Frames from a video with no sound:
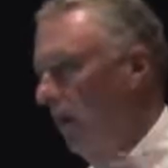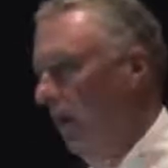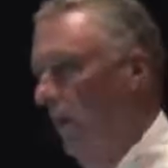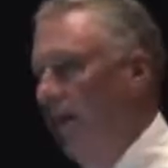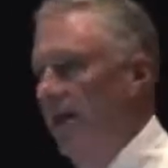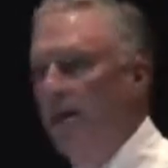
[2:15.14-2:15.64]

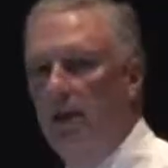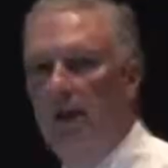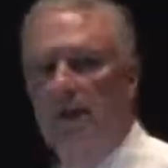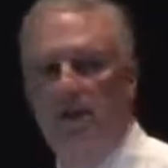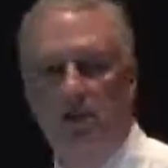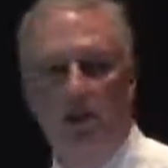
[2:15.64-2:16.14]

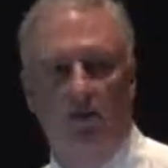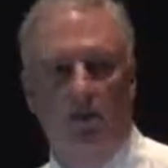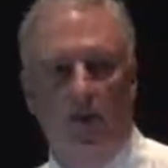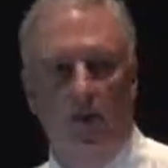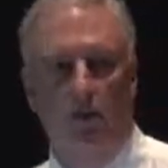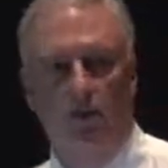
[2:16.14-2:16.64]
Regulations have
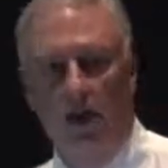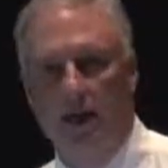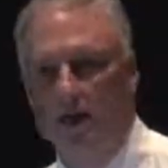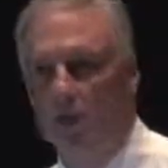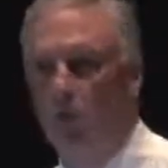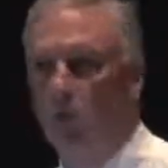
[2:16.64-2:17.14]

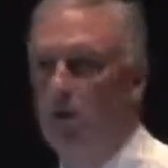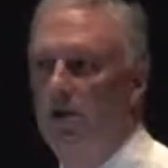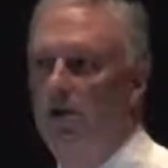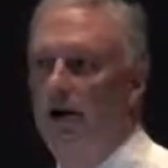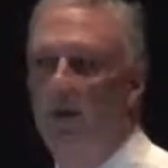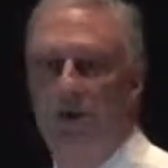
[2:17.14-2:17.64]
increased. What
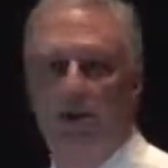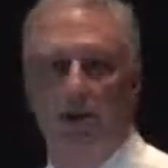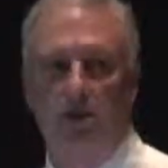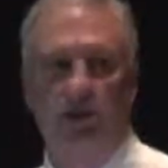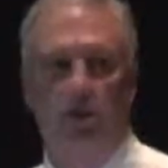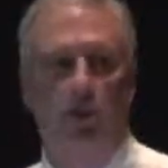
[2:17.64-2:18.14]
has that
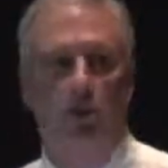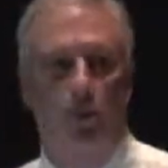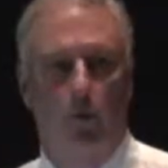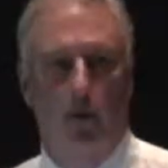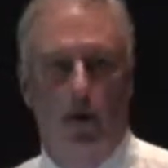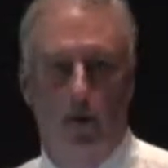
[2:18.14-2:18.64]
done to their
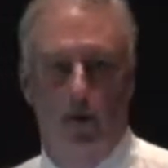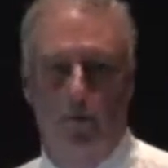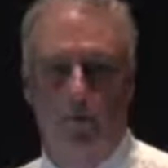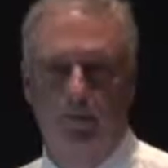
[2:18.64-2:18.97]
printing?